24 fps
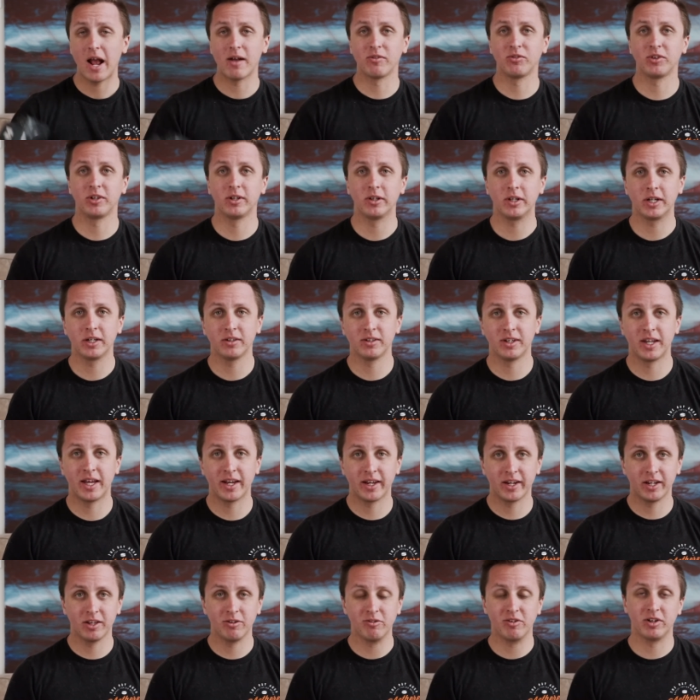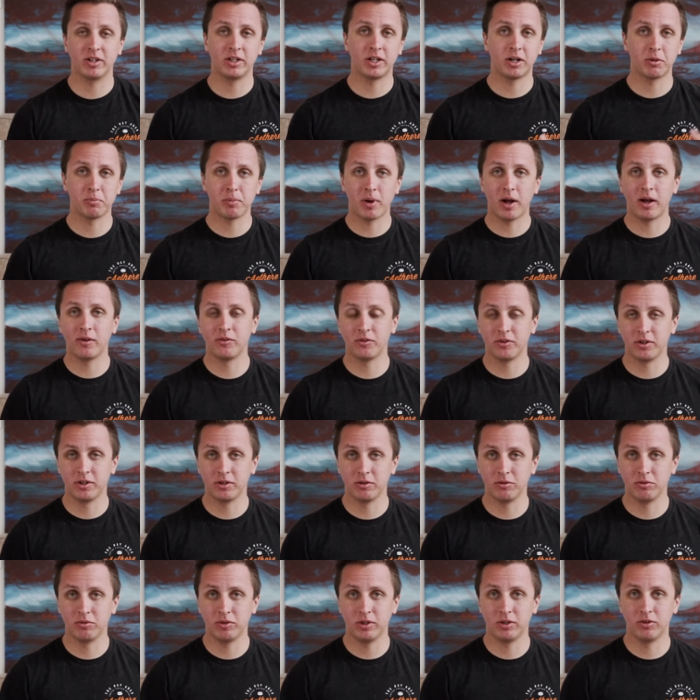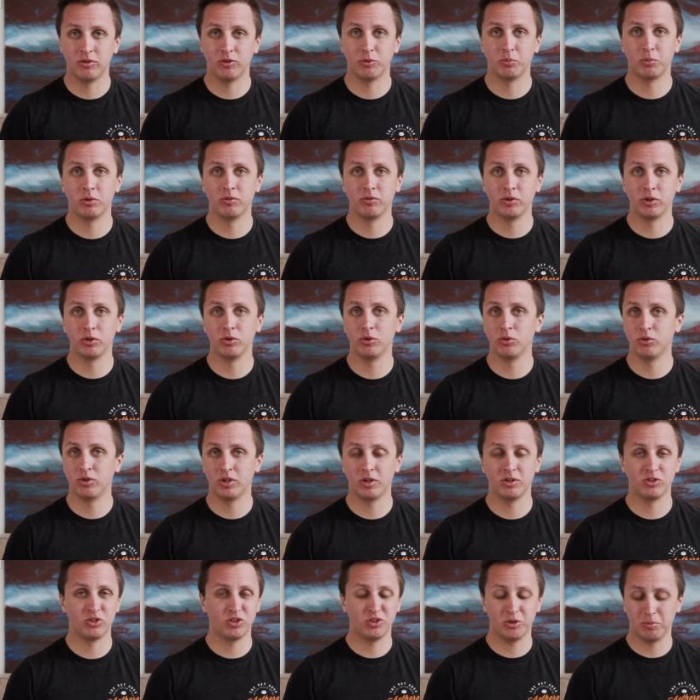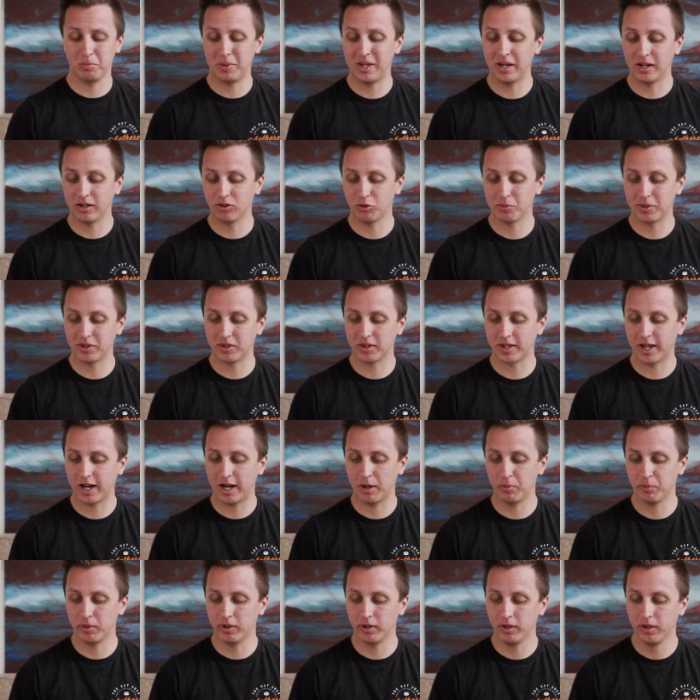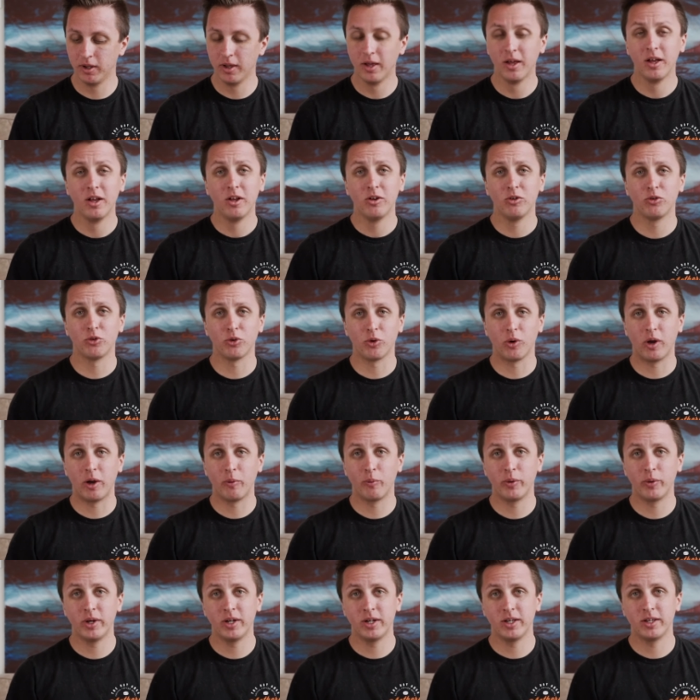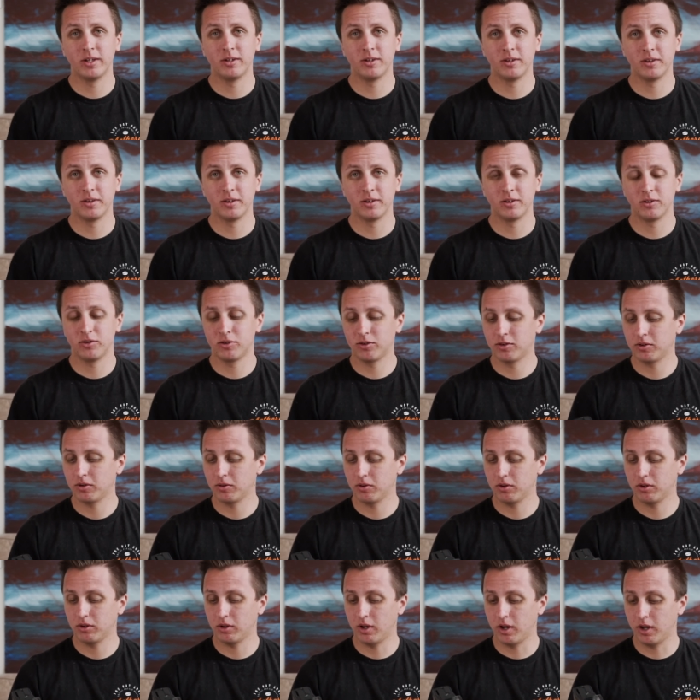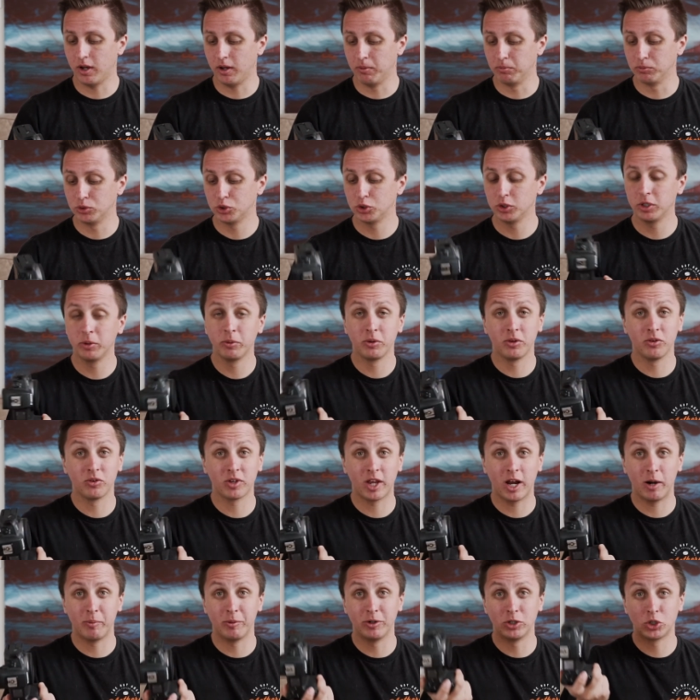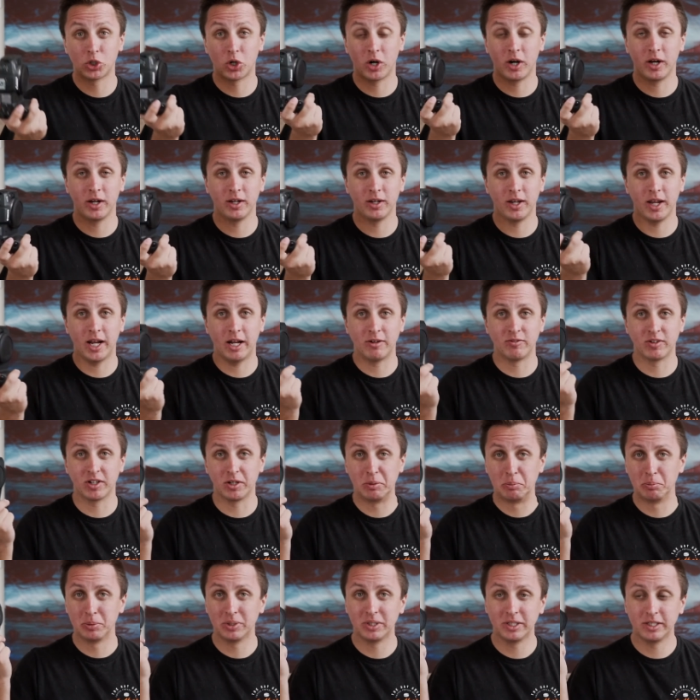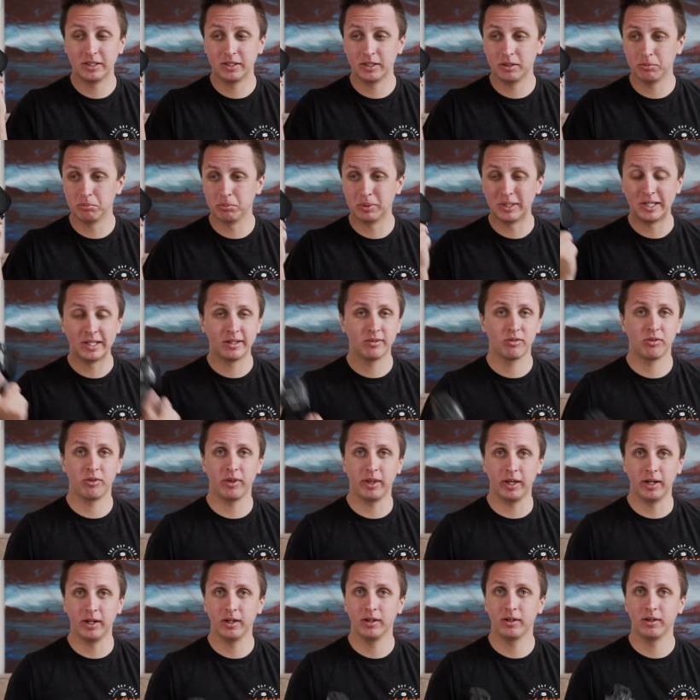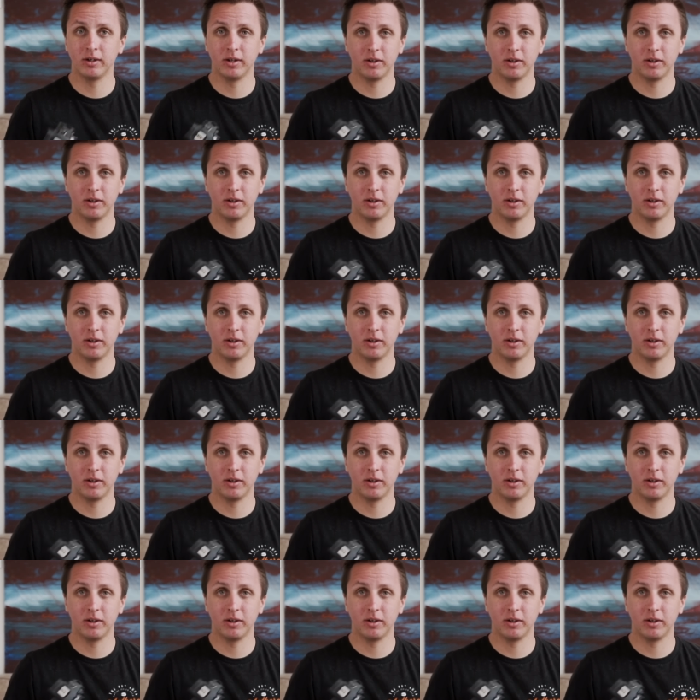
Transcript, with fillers: I've seen a lot of negative and a lot of positive in some reviews and just opinions about the camera. So I went into this, um, shooting with this camera, trying to have a completely blank slate.